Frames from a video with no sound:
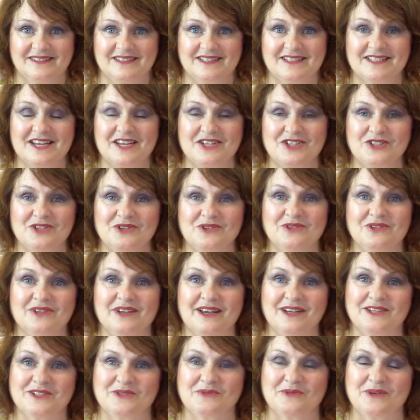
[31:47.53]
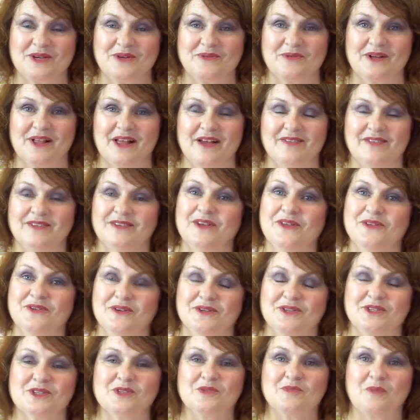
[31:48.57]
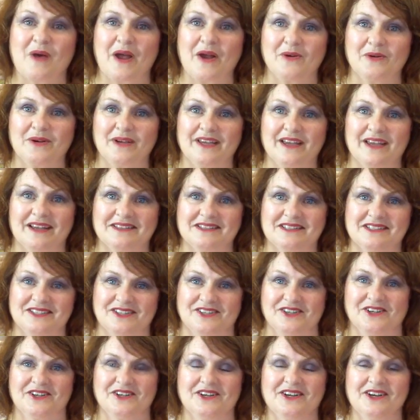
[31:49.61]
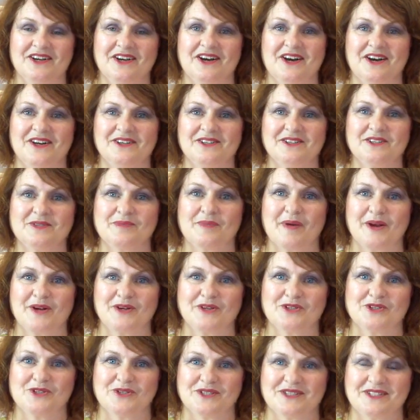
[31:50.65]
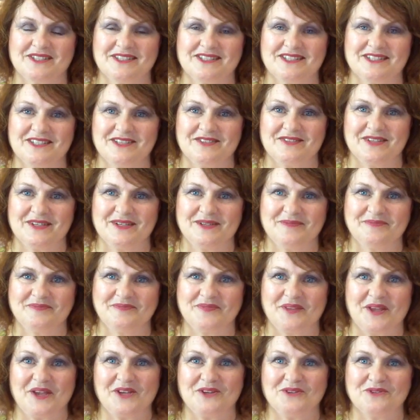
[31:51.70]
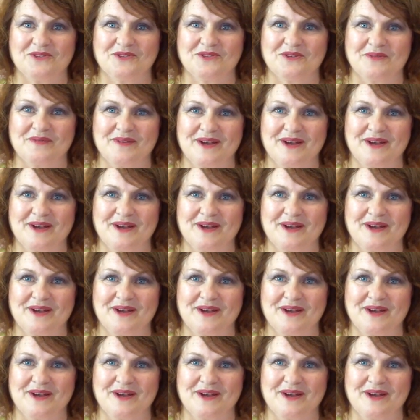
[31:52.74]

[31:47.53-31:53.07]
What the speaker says: Stay tuned. Next week, we'll have another inspiring guest here on Inspired Choices TV. Thank you.